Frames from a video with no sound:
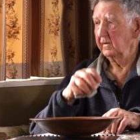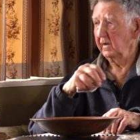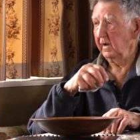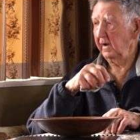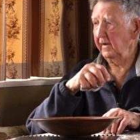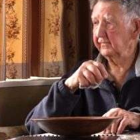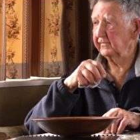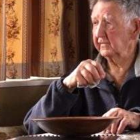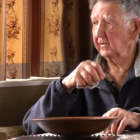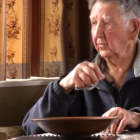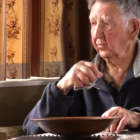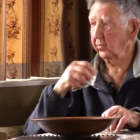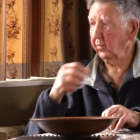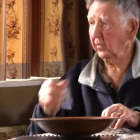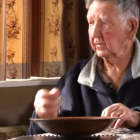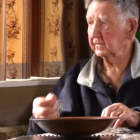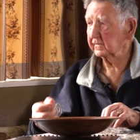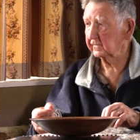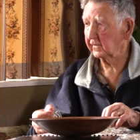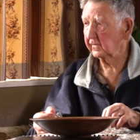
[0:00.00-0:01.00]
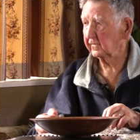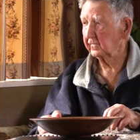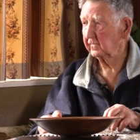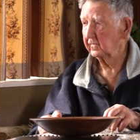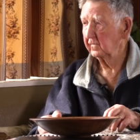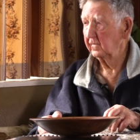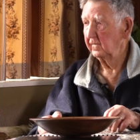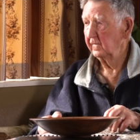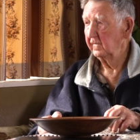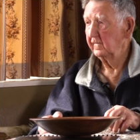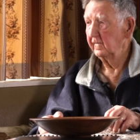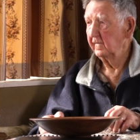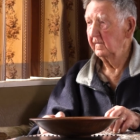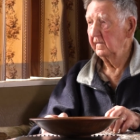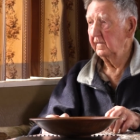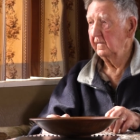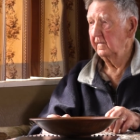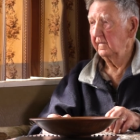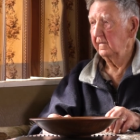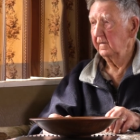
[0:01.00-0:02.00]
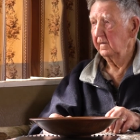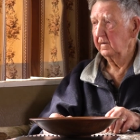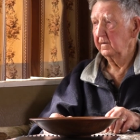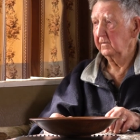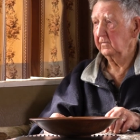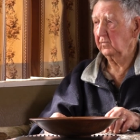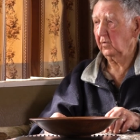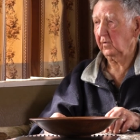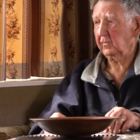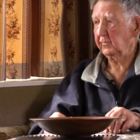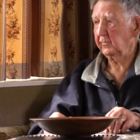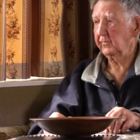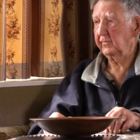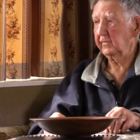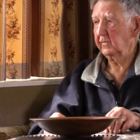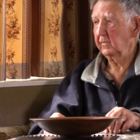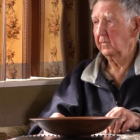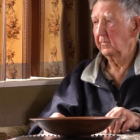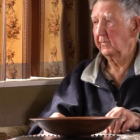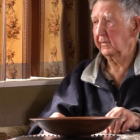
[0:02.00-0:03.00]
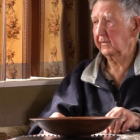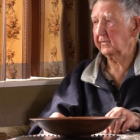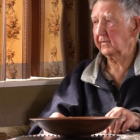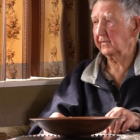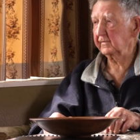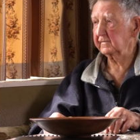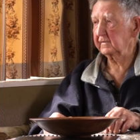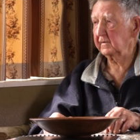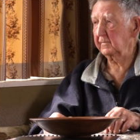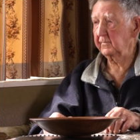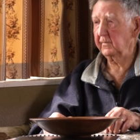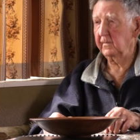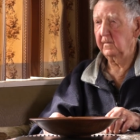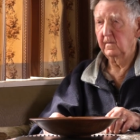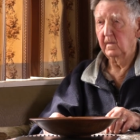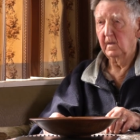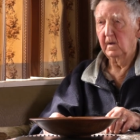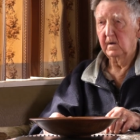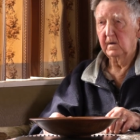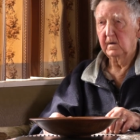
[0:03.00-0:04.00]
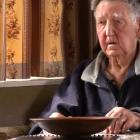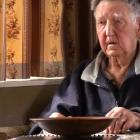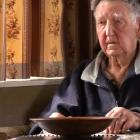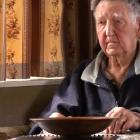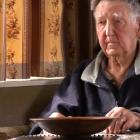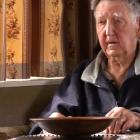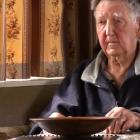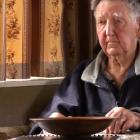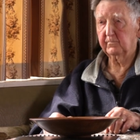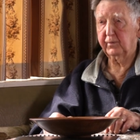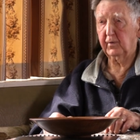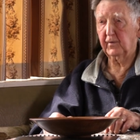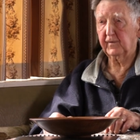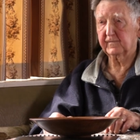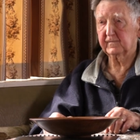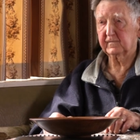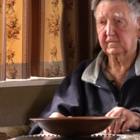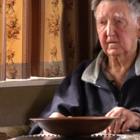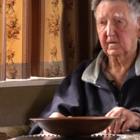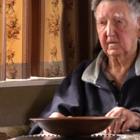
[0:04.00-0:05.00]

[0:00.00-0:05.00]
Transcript: if you want to, not because you've been pushed.